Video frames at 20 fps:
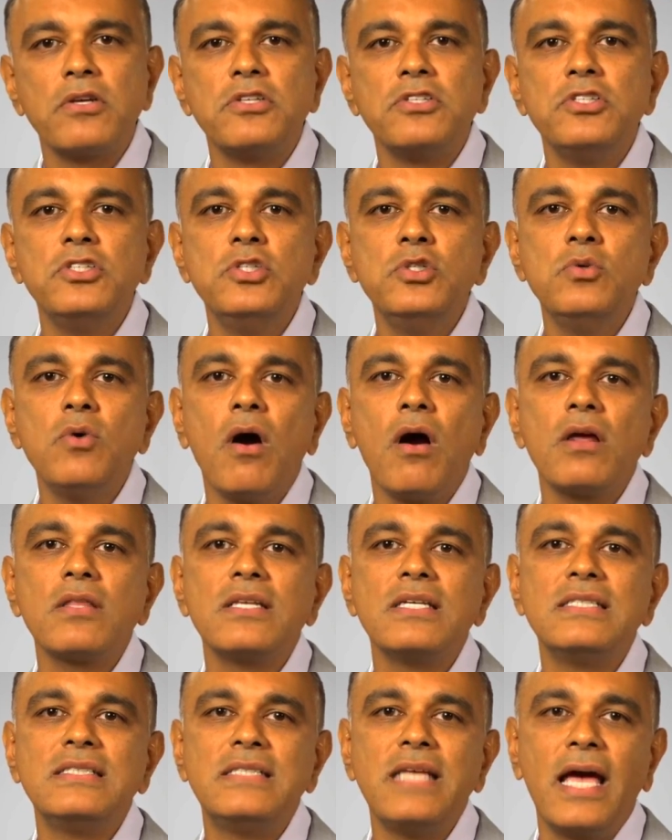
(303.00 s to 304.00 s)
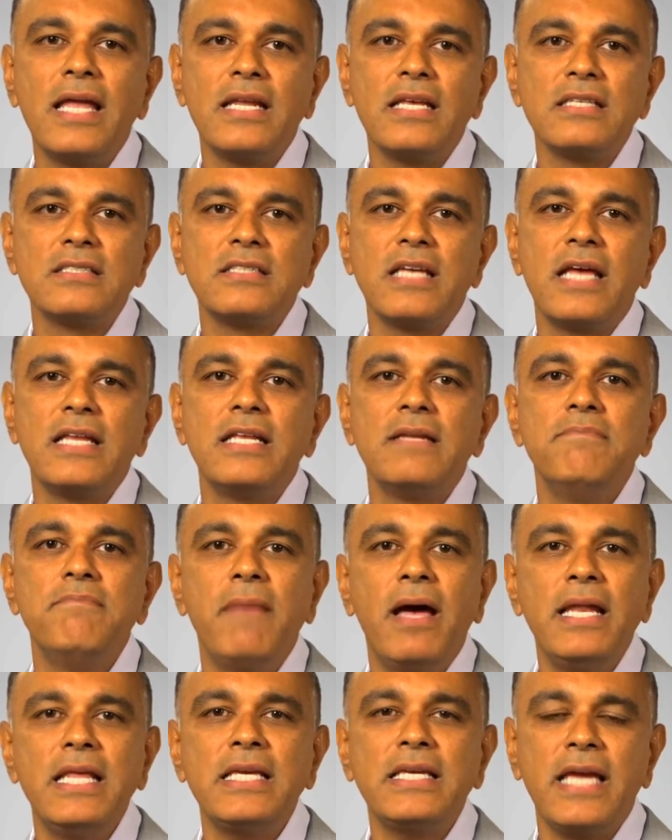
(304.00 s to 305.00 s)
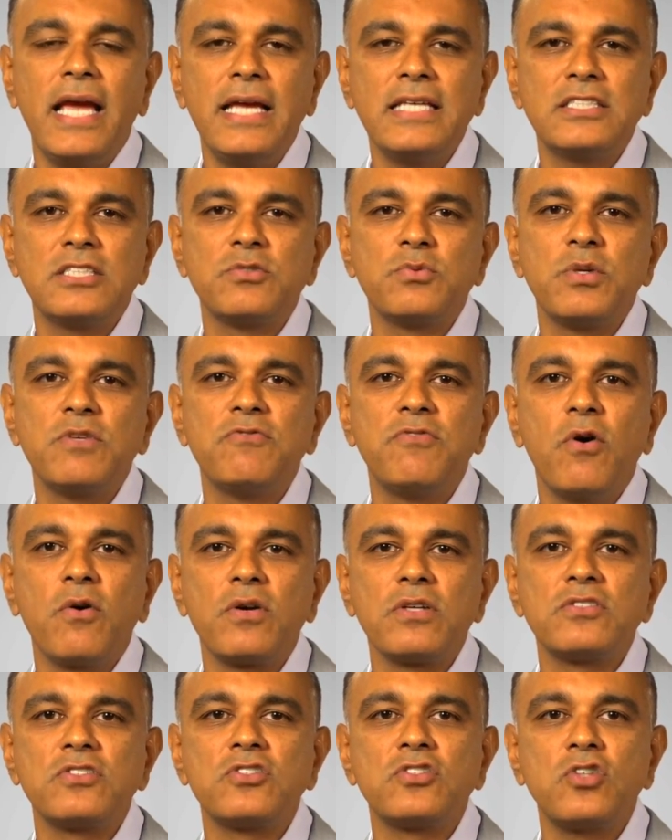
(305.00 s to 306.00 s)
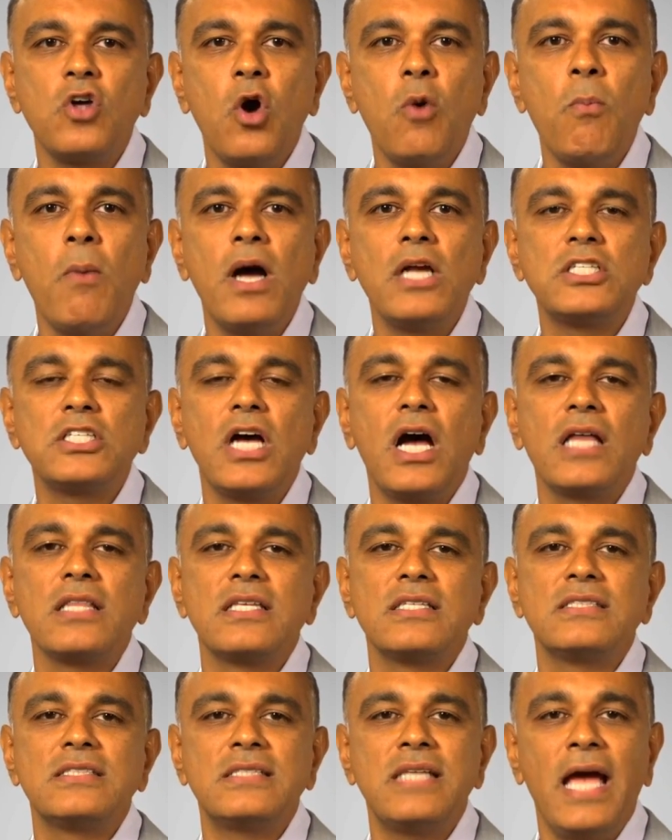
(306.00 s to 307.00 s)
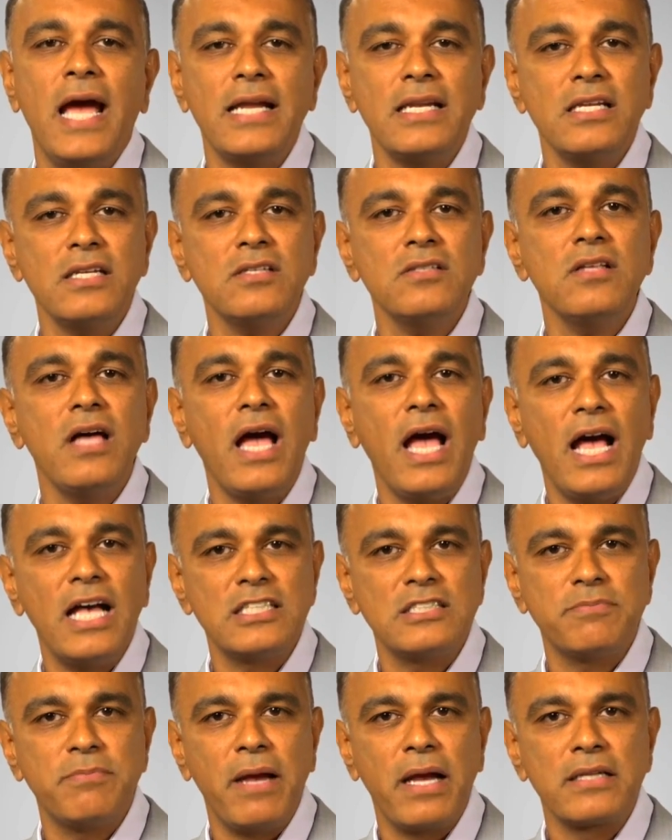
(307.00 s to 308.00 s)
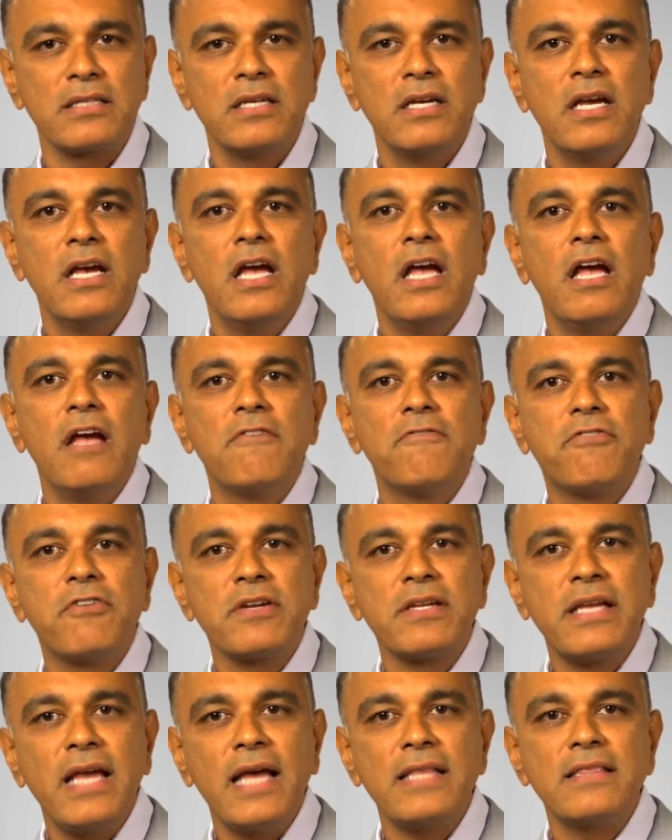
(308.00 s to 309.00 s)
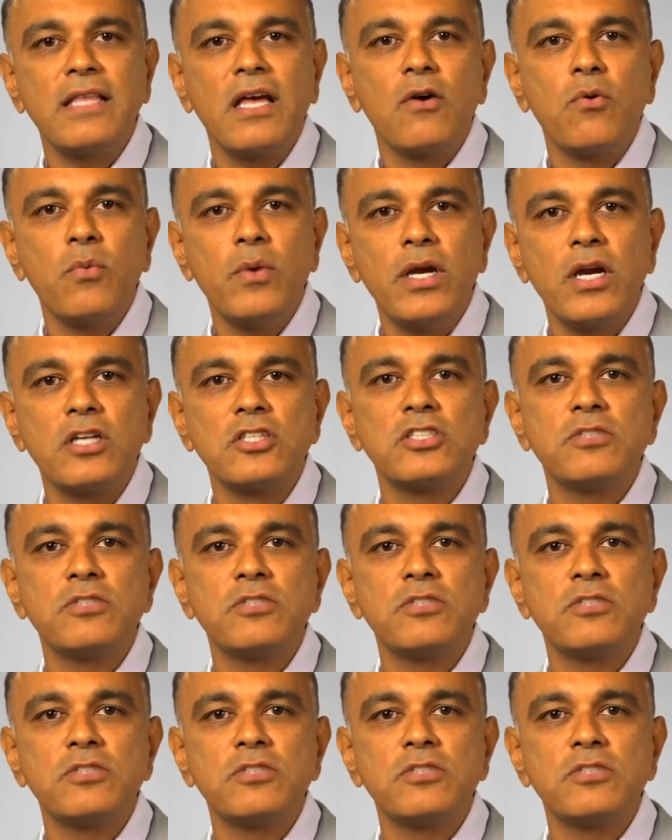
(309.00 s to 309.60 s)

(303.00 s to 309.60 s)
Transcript: you are the dentist, and in many cases we focus so much on the technical aspect and forget that we are